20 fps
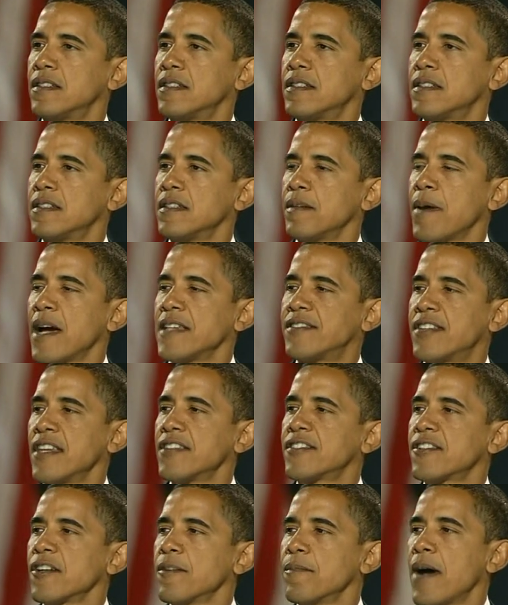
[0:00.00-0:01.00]
To my
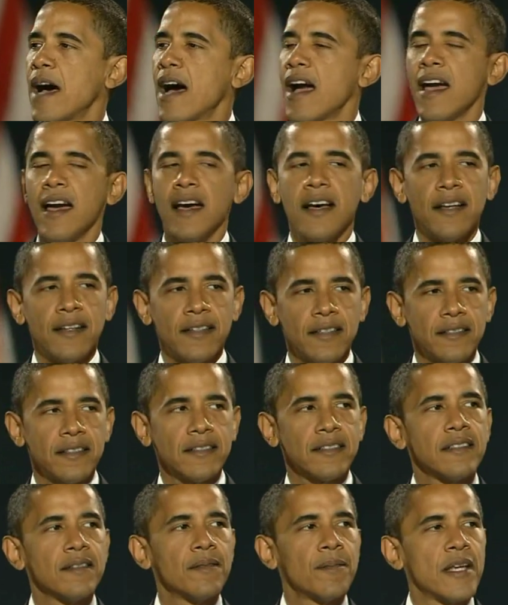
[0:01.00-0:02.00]
sister Maya,
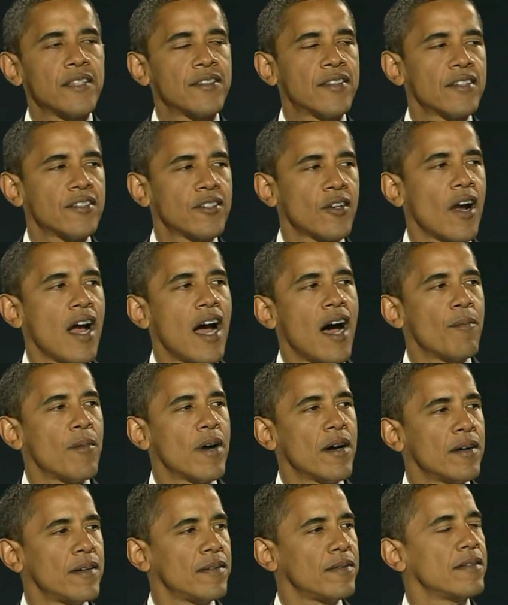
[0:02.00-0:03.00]
my sister
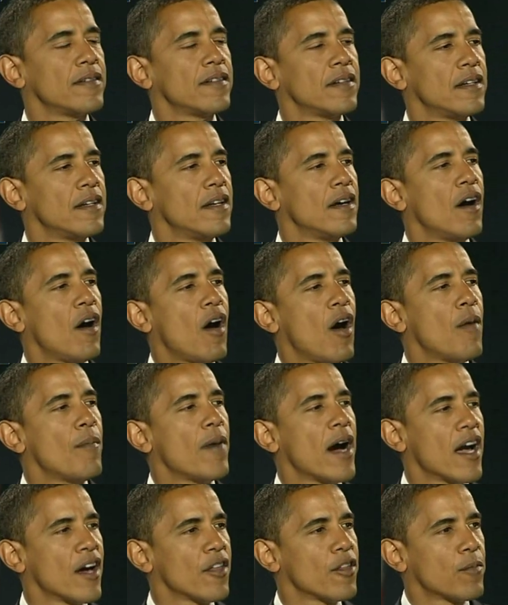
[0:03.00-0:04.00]
Alma, all
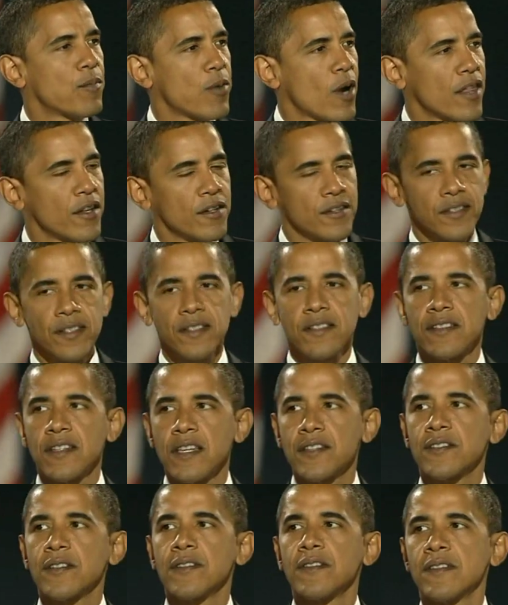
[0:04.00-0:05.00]
my other brothers and
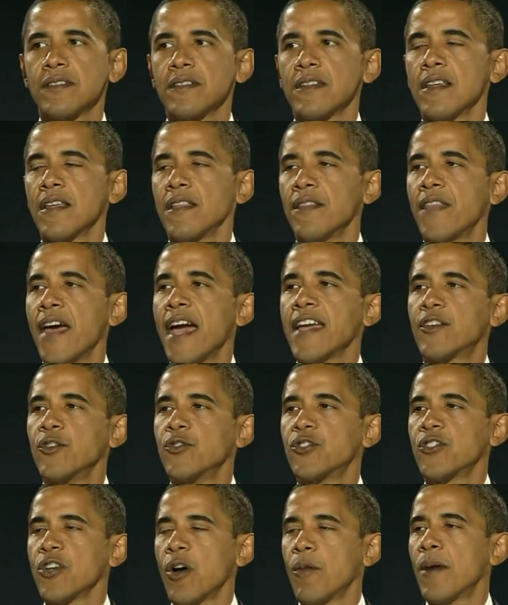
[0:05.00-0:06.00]
sisters, thank you
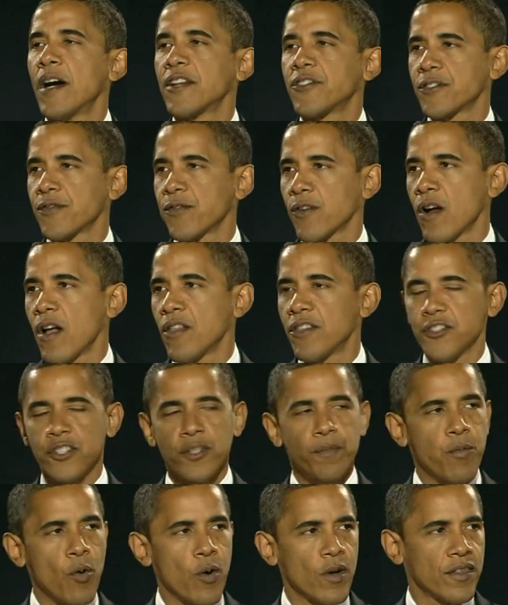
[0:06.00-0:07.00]
so much for all the
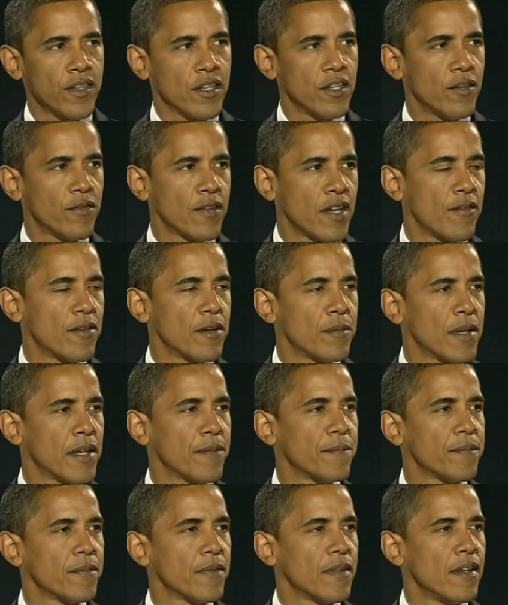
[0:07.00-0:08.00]
support that you've given me.
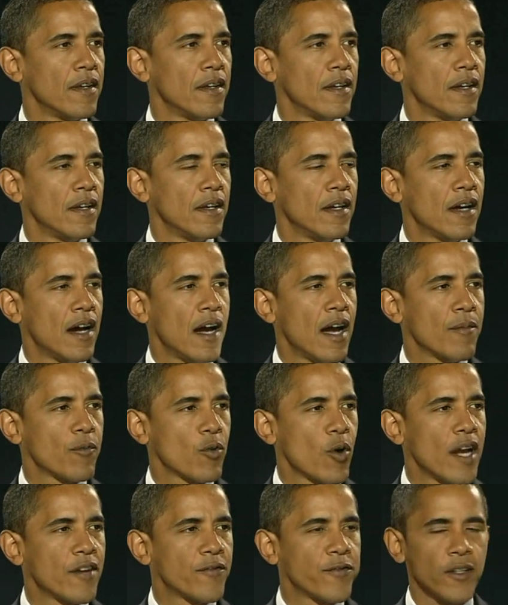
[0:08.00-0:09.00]
I'm
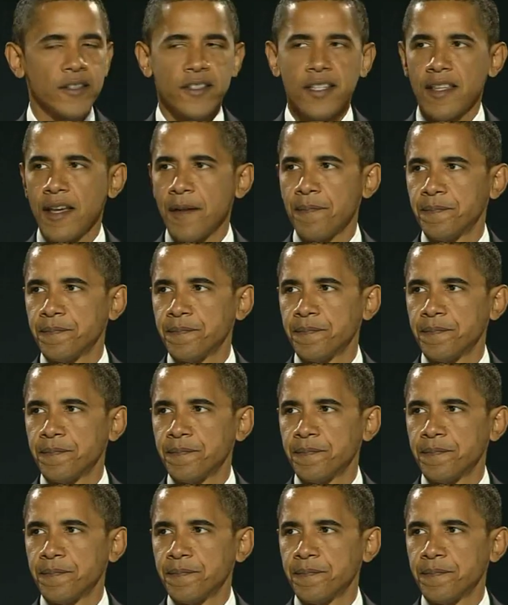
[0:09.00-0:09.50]
grateful to them.